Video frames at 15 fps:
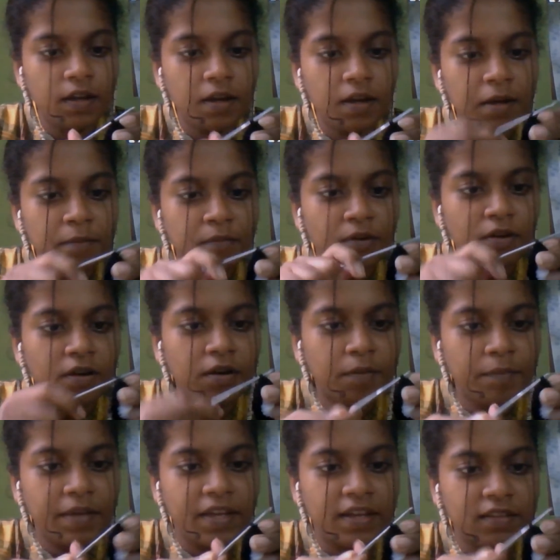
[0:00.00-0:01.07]
I'm gonna
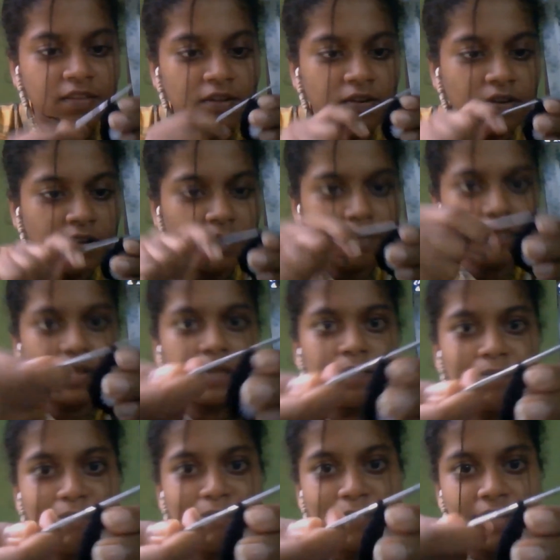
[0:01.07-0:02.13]
make the hole a bit
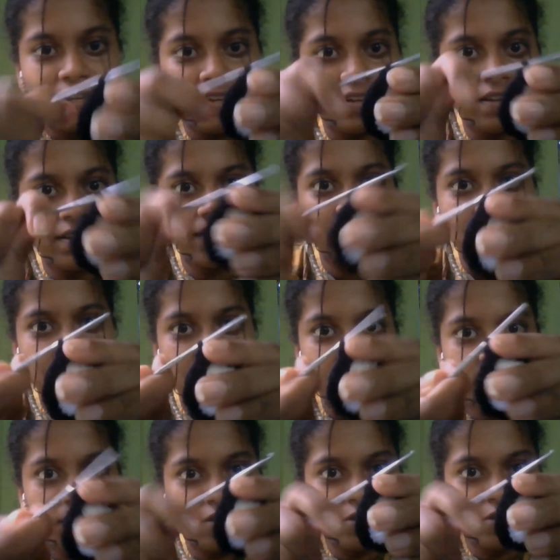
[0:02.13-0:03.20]
bigger, like
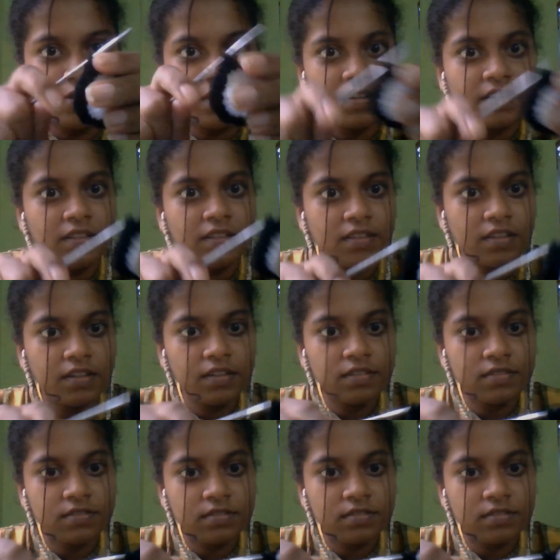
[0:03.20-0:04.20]
doing like this,